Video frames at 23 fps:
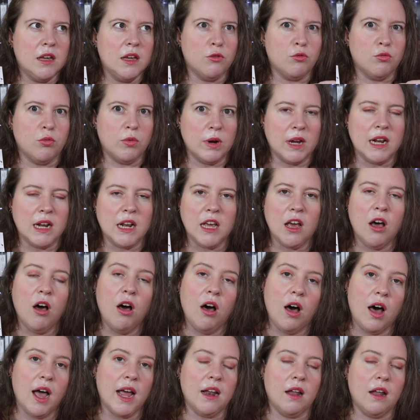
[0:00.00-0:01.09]
really
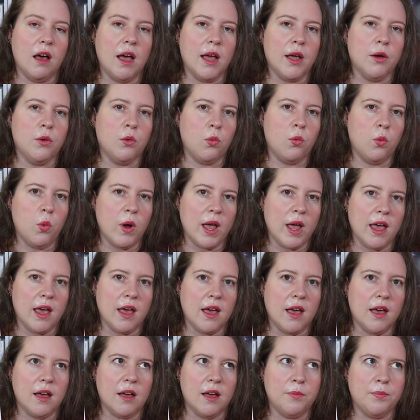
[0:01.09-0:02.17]
highlight
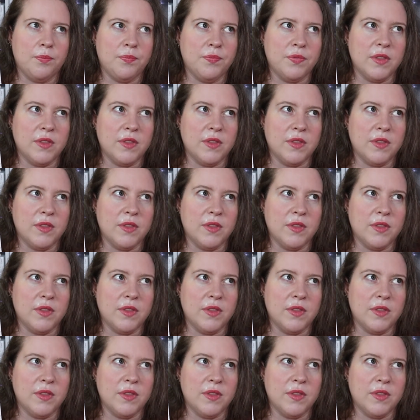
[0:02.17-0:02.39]
where